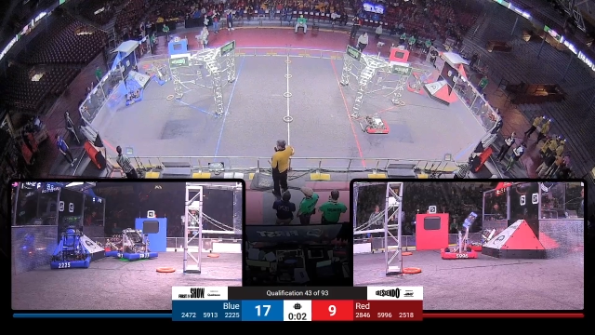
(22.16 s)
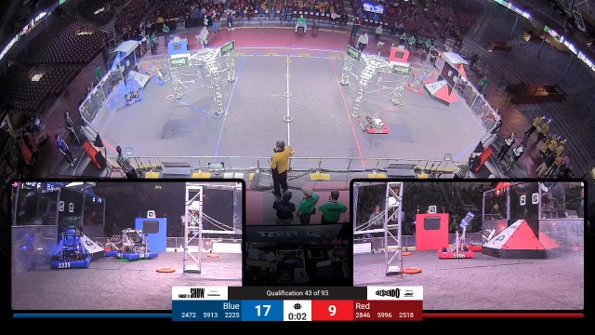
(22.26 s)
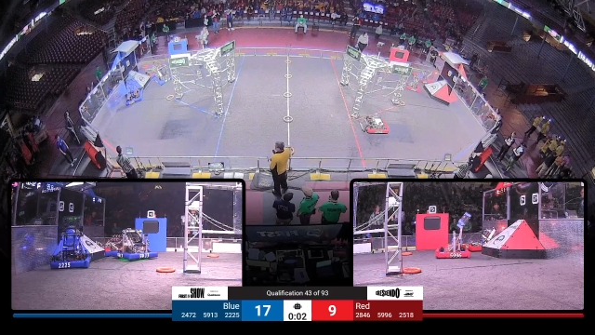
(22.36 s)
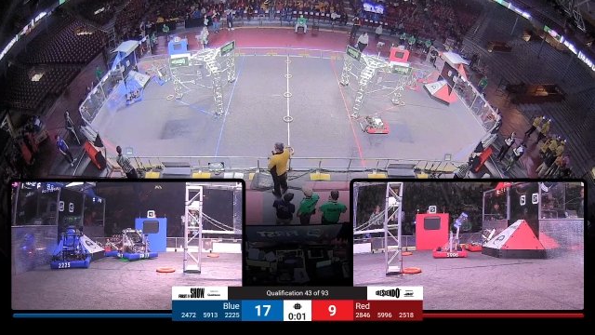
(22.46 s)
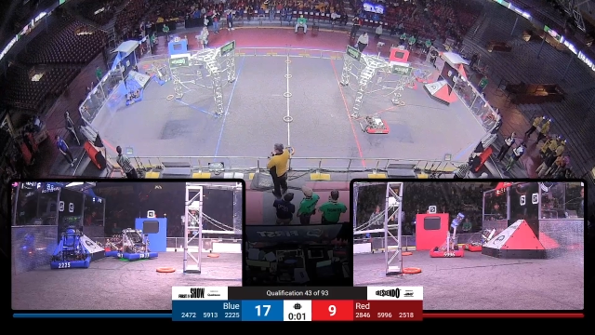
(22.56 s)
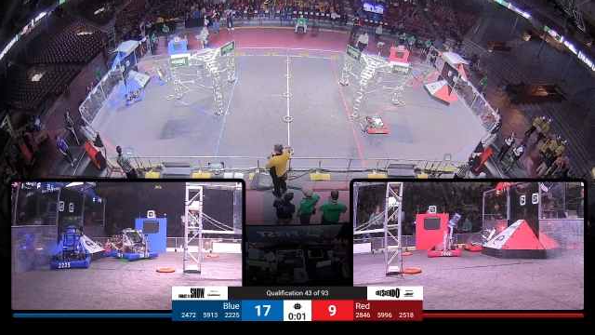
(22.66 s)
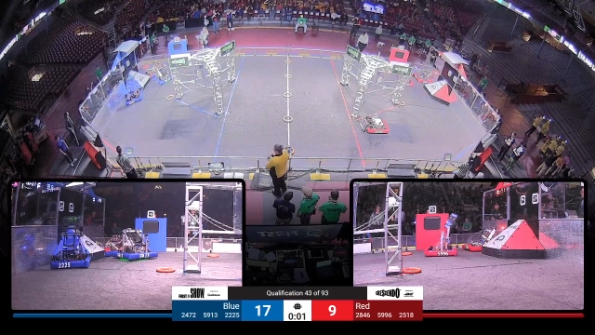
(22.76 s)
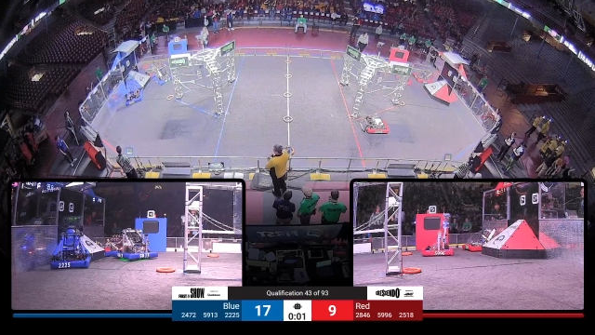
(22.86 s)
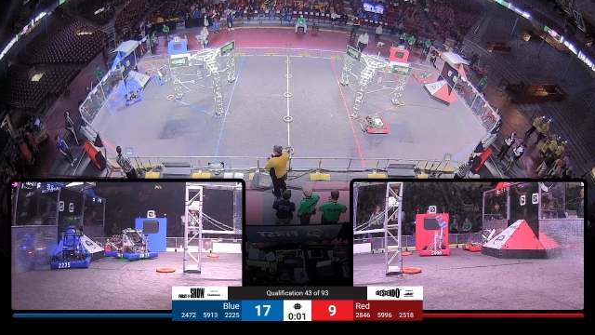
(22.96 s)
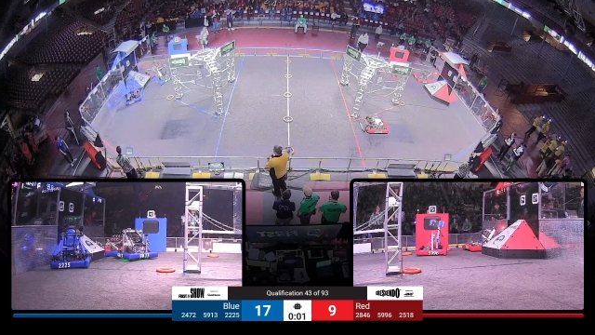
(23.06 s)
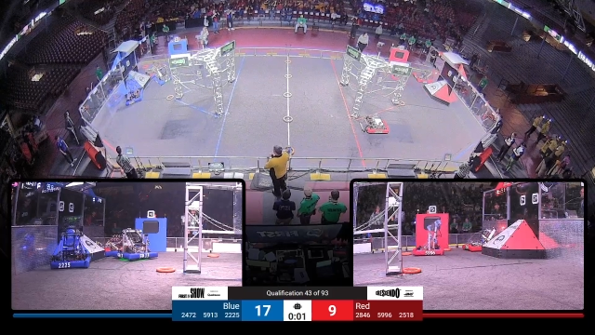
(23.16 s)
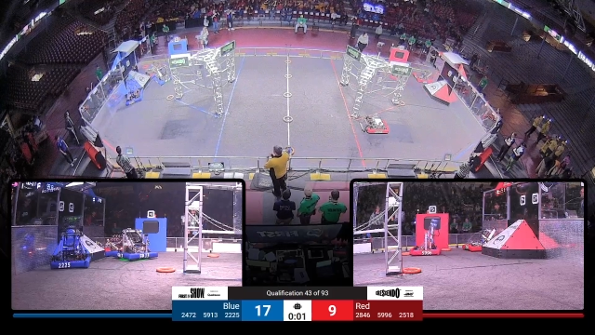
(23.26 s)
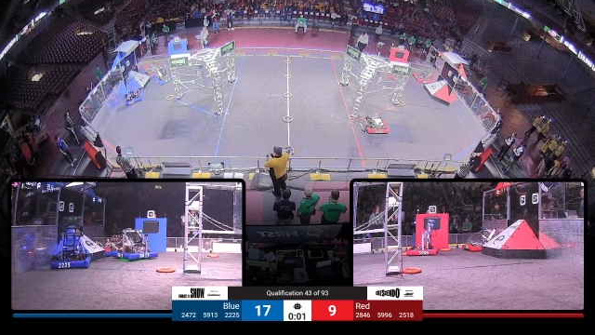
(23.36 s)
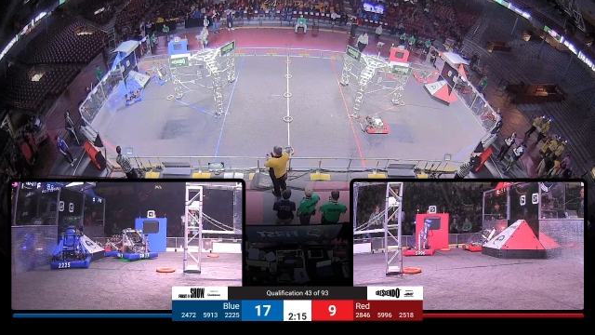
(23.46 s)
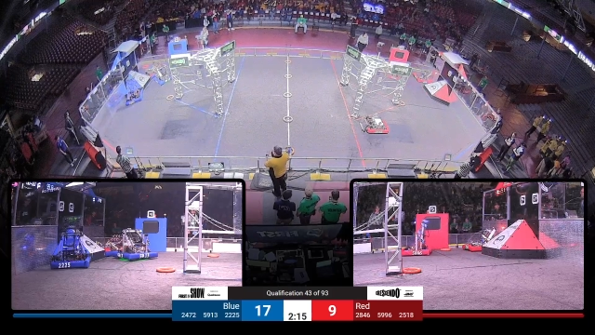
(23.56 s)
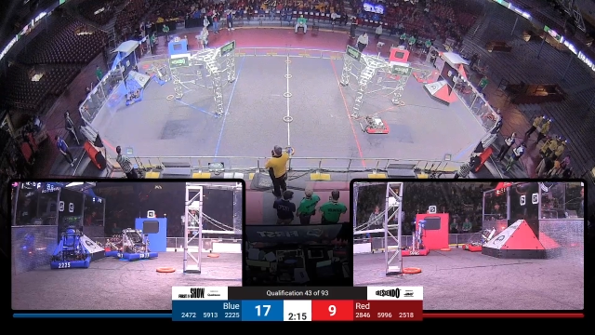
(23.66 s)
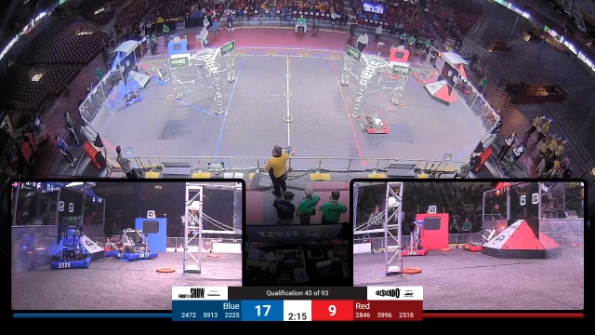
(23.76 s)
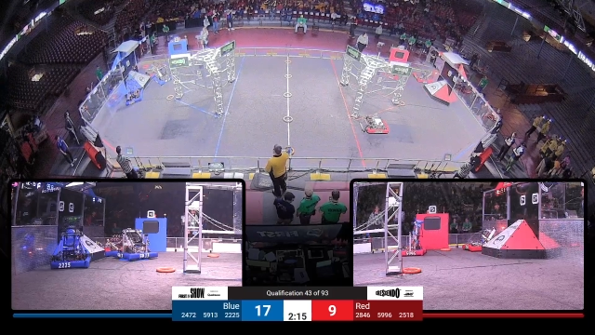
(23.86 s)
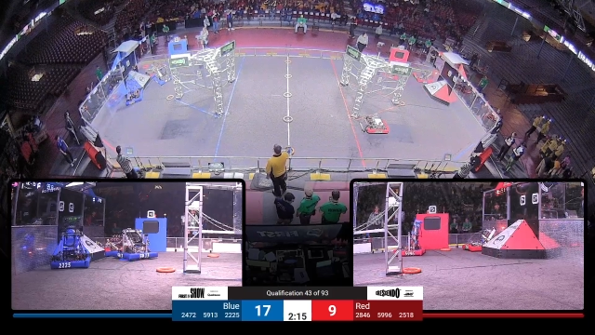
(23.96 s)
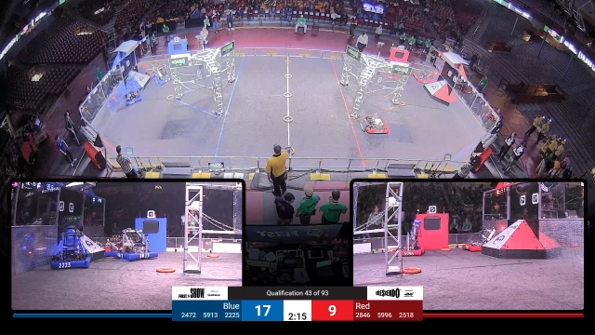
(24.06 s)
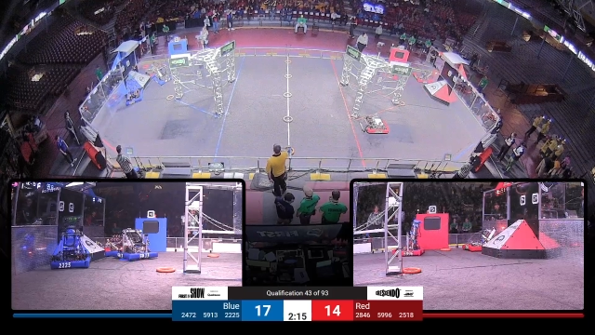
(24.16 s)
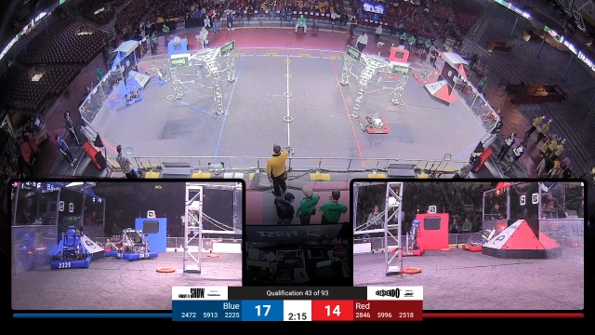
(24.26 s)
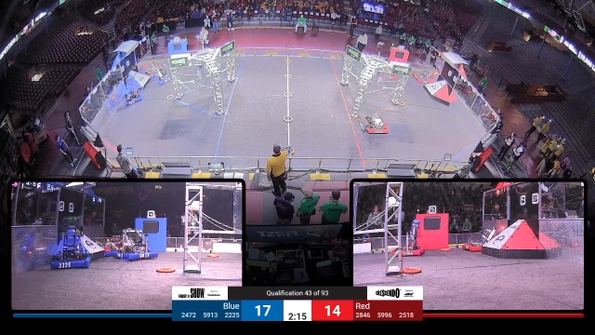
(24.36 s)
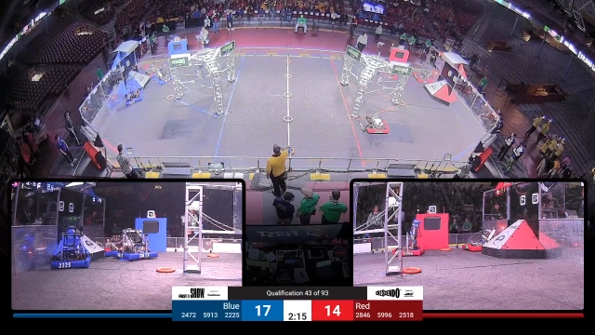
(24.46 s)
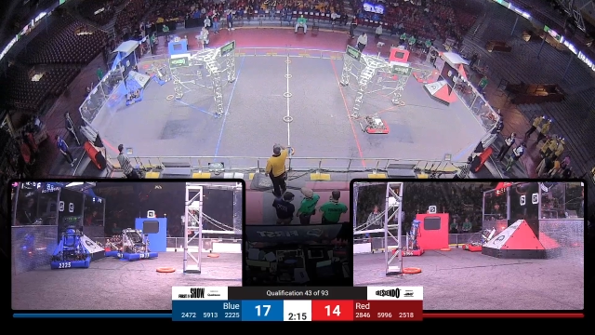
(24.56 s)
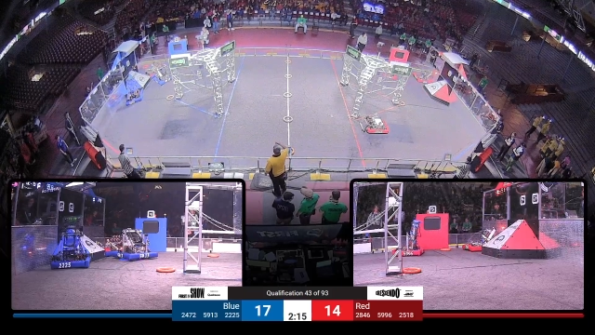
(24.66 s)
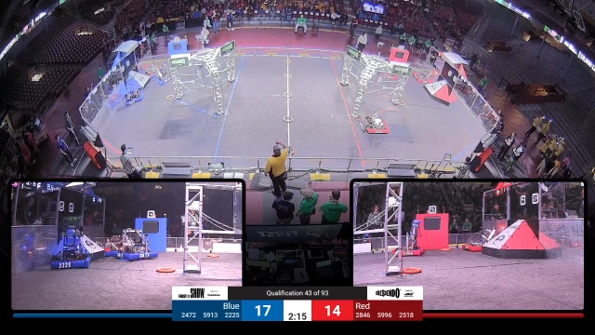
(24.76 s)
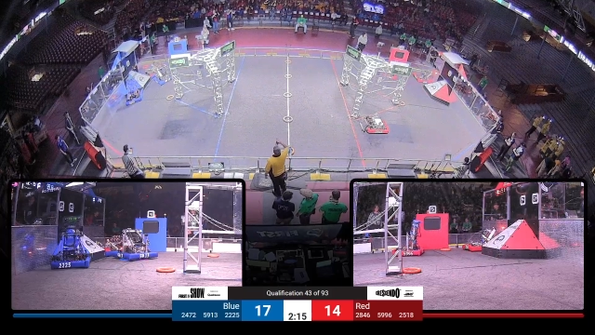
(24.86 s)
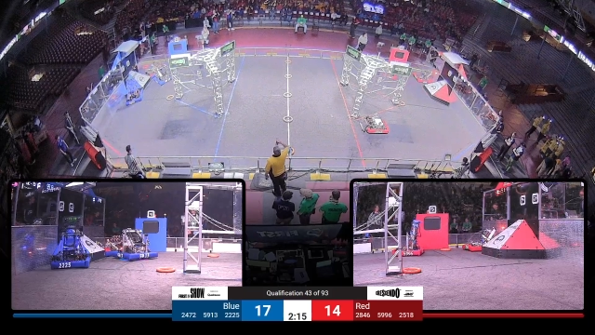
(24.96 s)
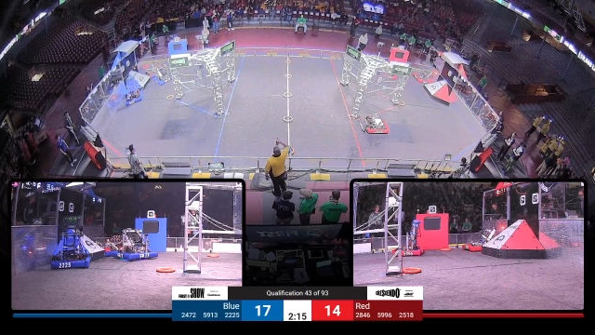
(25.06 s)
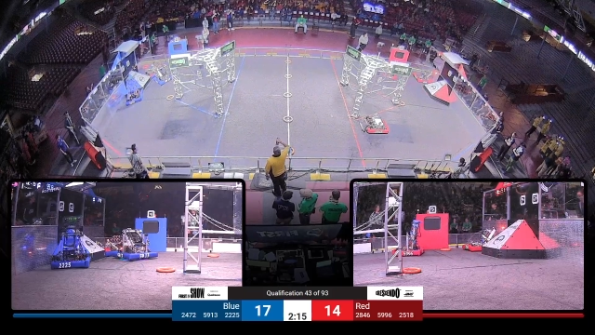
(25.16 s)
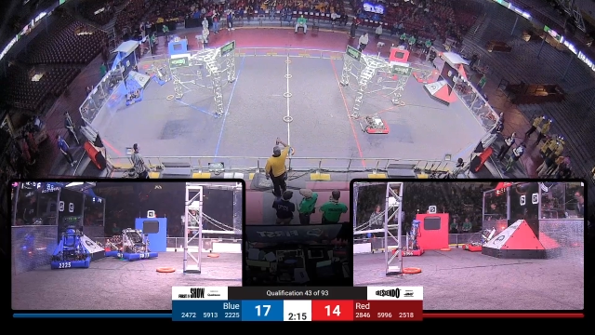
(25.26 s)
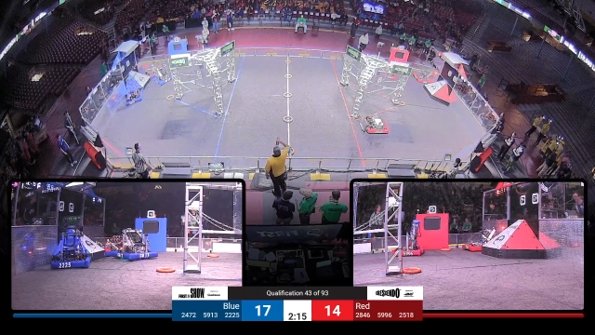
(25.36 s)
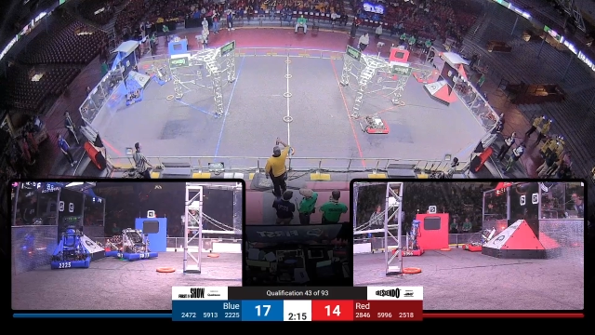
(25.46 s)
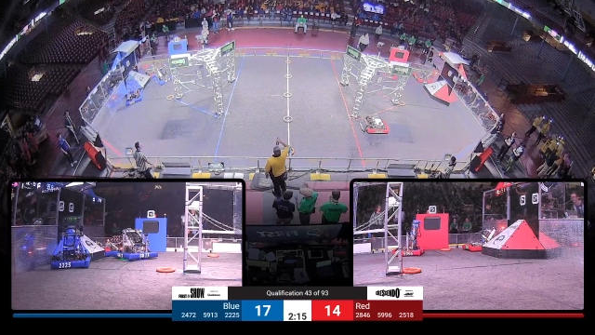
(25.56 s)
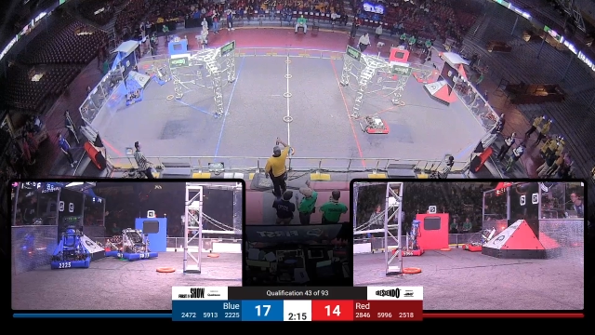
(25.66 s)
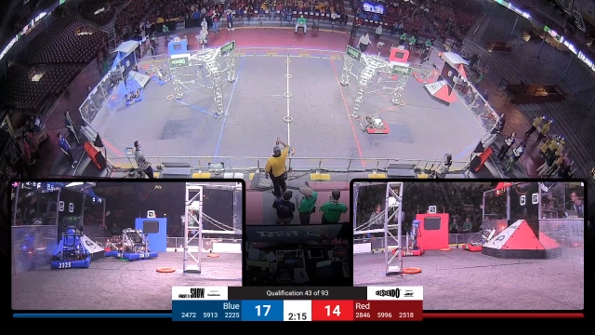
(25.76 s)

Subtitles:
(no speaker visible)